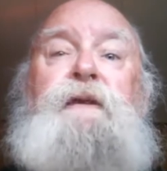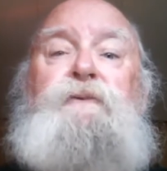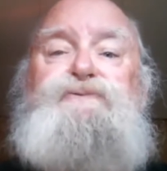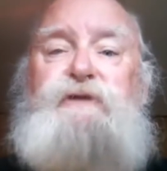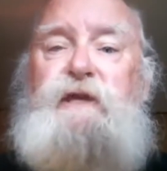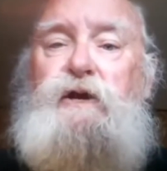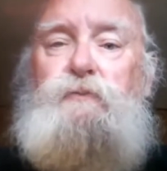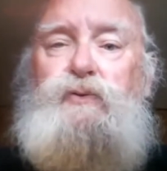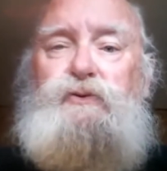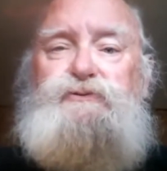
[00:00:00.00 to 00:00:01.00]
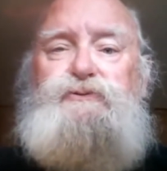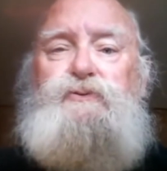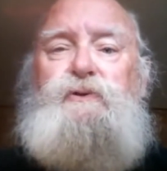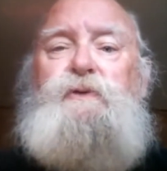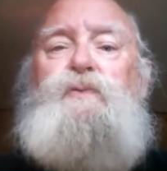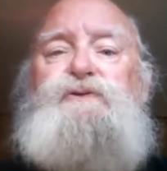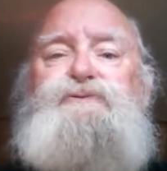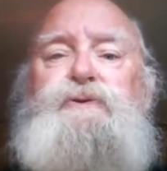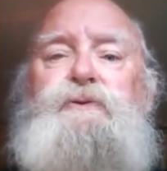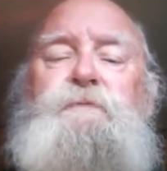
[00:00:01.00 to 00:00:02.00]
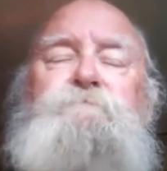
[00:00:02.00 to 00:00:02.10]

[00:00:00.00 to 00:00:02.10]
It was a cowboy story, a western.